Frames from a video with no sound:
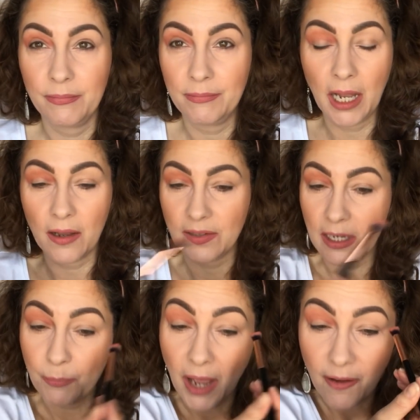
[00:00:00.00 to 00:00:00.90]

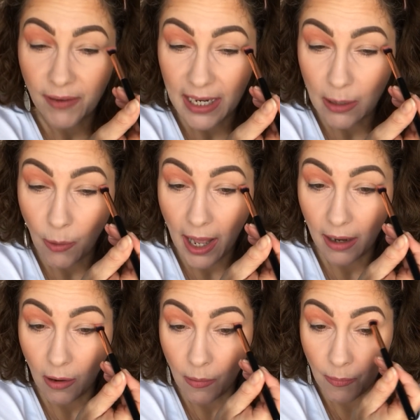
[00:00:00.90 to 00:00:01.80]
lasted perfectly
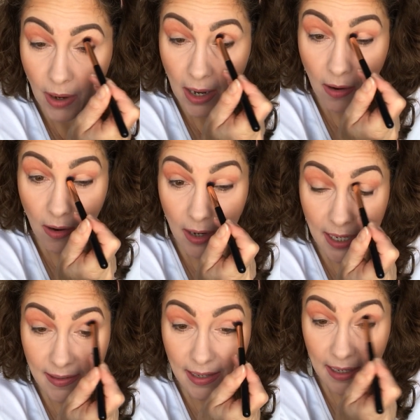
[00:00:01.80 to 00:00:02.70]
well on my
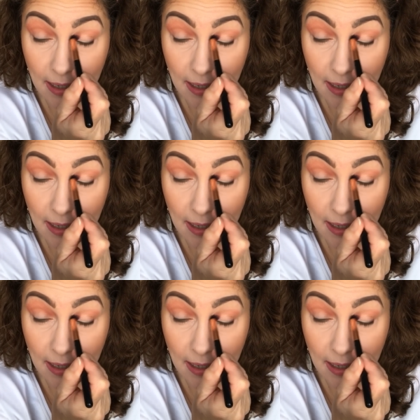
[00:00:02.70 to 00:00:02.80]
eyes.